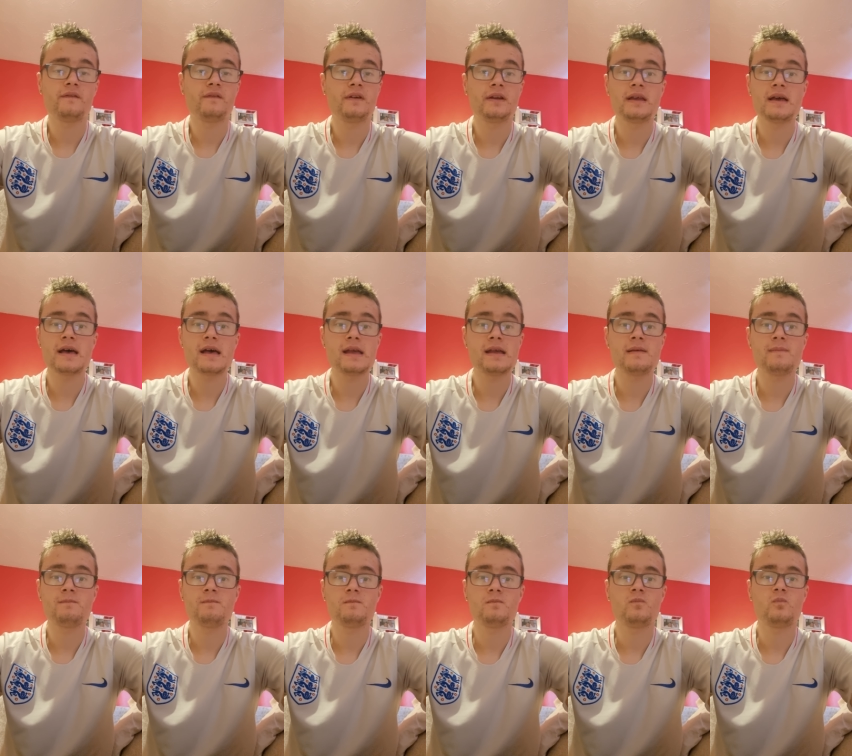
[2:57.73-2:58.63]
the
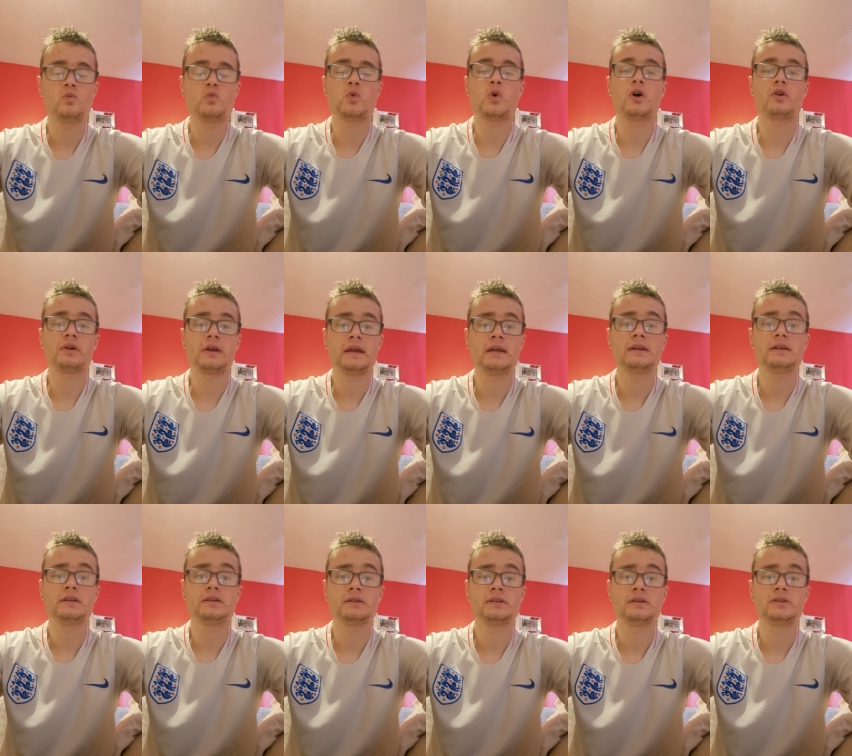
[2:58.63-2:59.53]
game, what
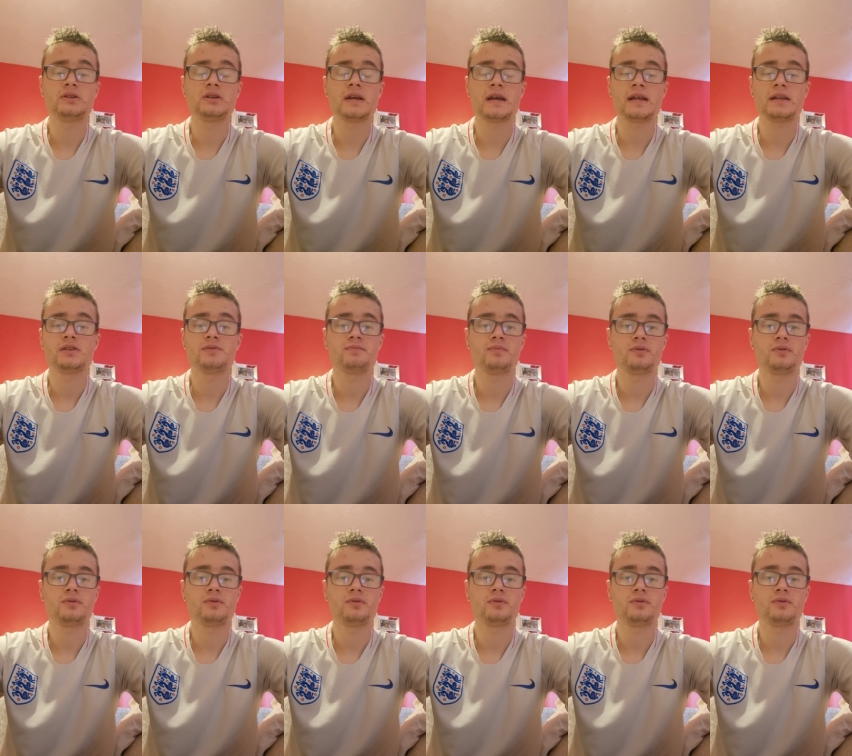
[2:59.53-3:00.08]
needed to change.